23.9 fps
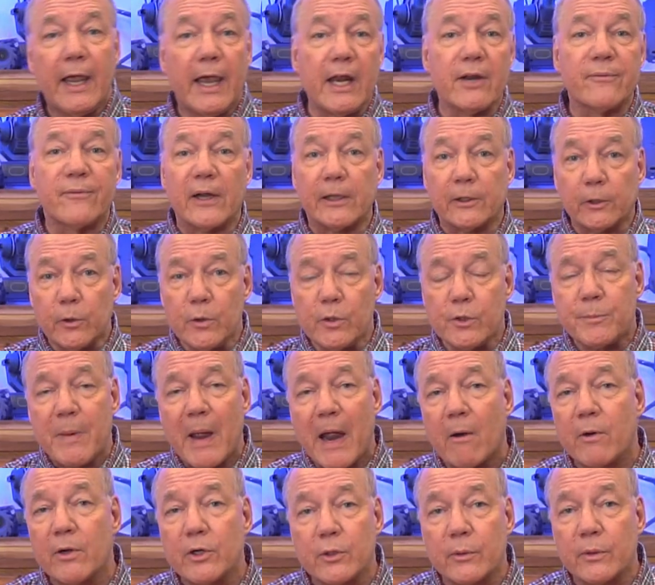and if I lose
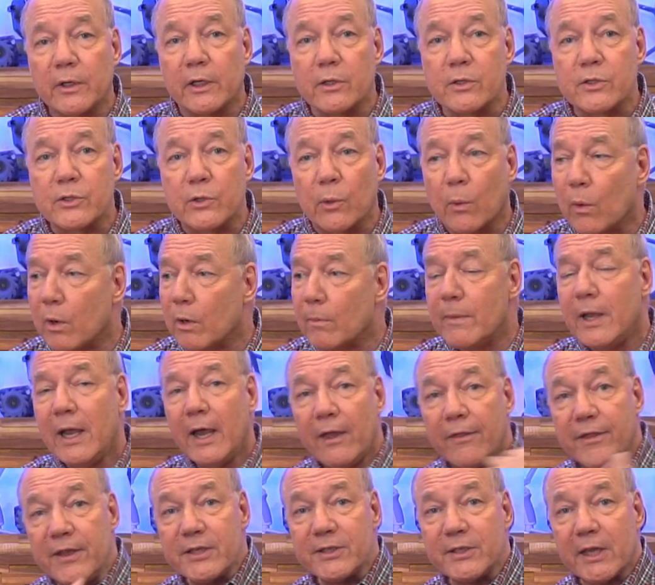power during a storm,
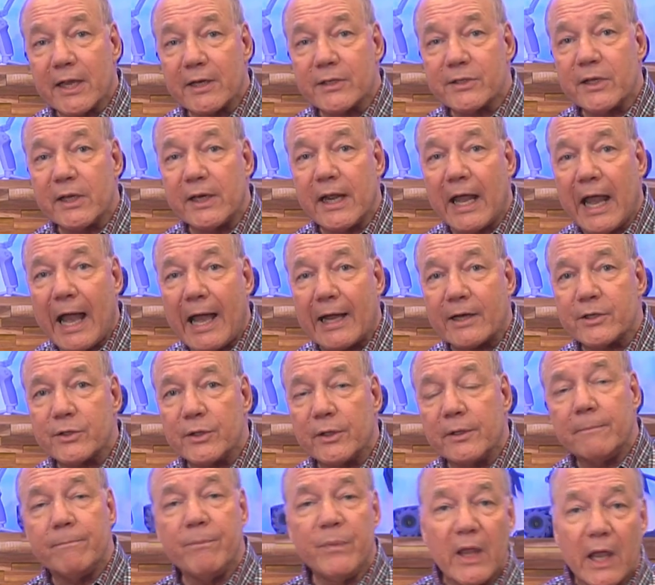this kicks into
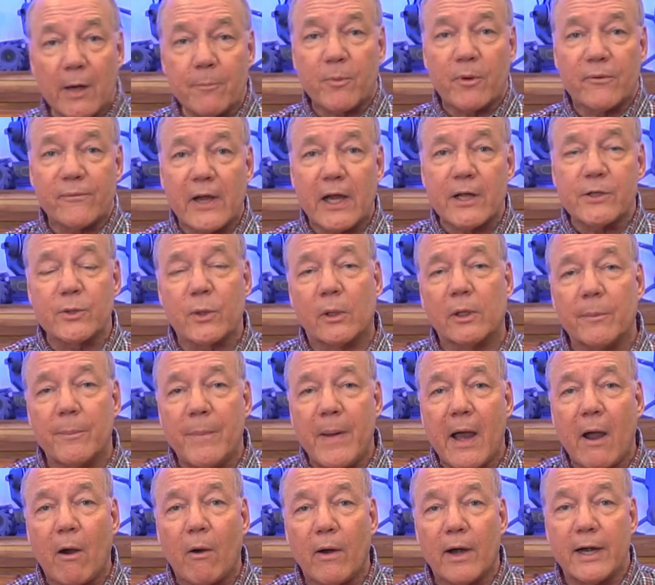action and provides all the
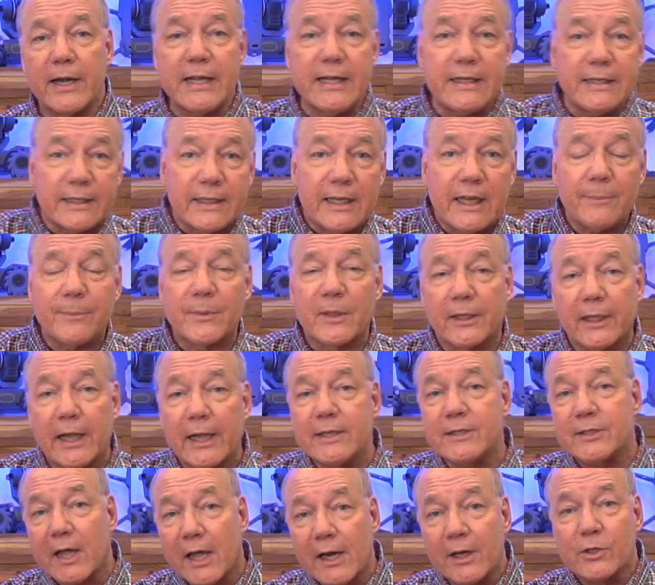power I need to keep the
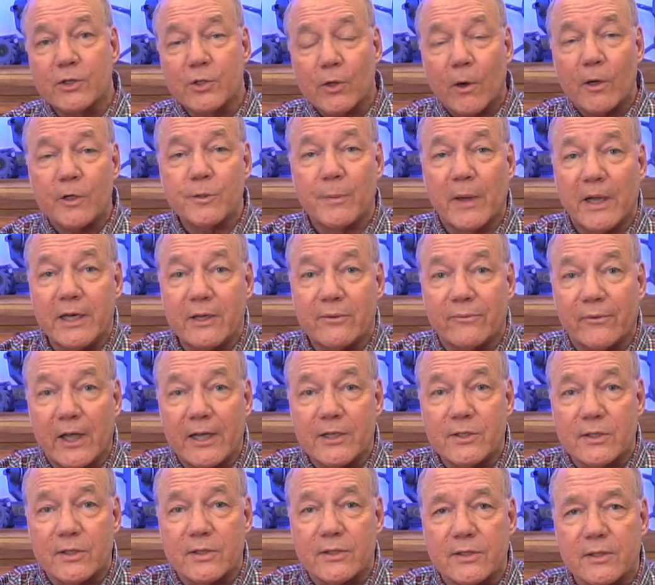lights on and charge my
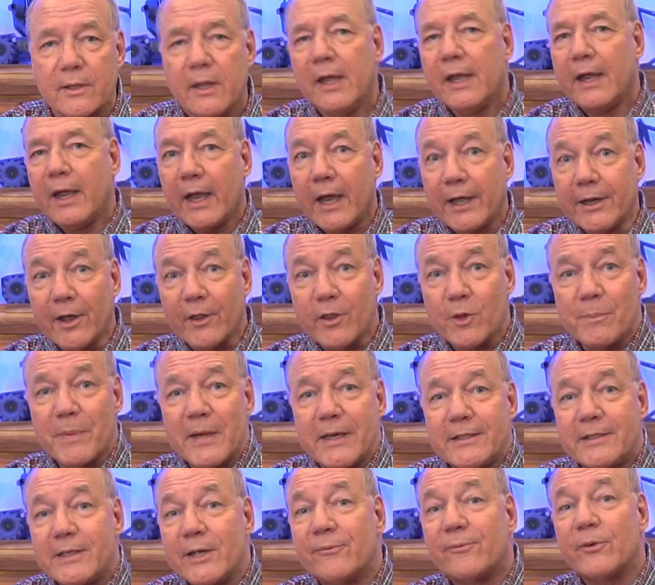devices. Another
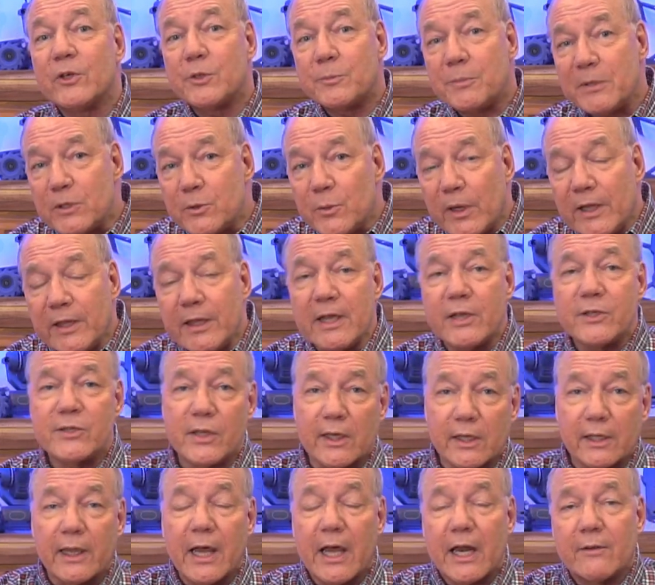big difference between this
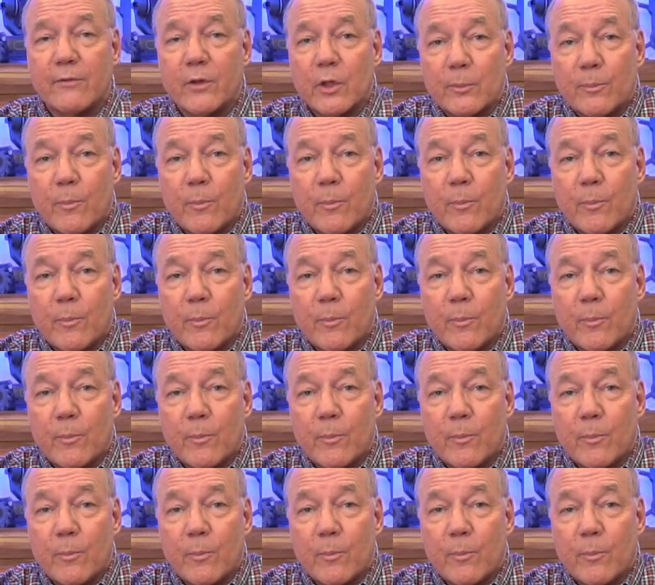and a lot of other